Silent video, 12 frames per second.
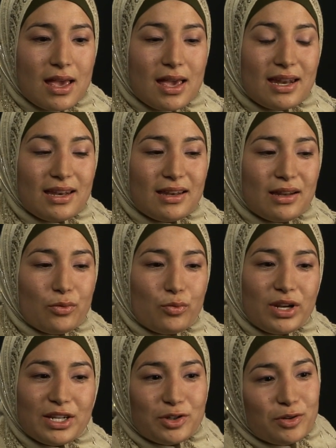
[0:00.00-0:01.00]
And
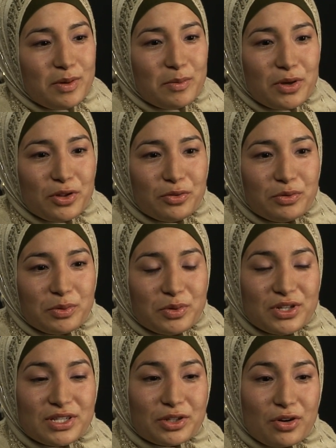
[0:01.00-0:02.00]
when I told my mother, we were
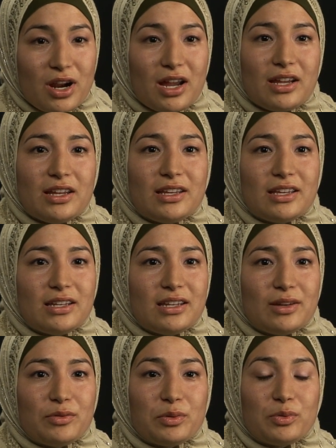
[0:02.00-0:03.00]
just crying,
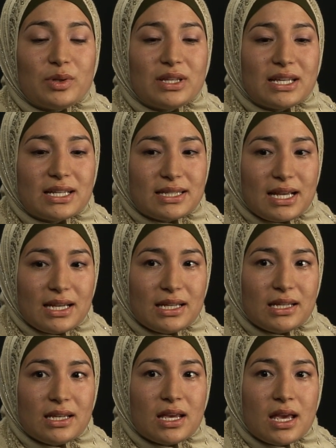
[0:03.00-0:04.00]
and we were really
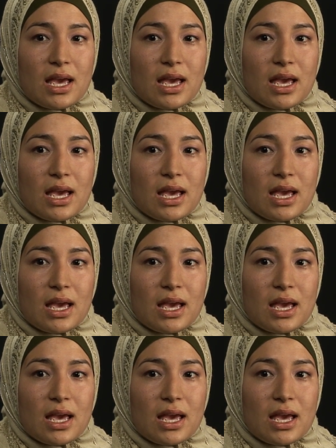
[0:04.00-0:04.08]
excited.